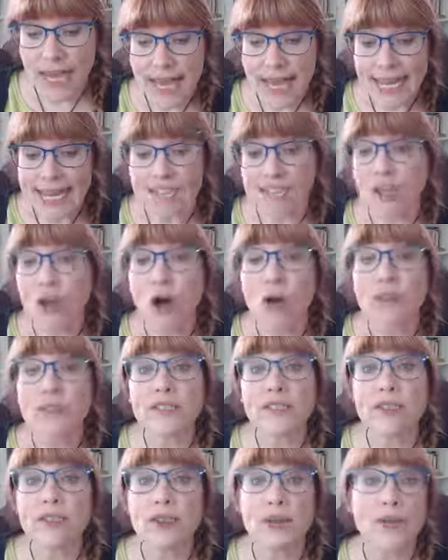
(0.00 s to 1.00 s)
is also
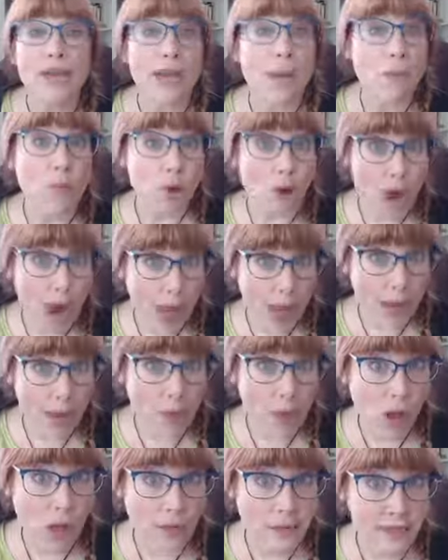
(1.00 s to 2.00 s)
you get more
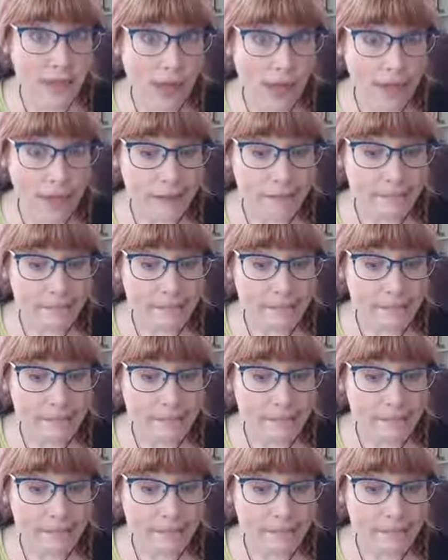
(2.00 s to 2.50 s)
eyeballs on it,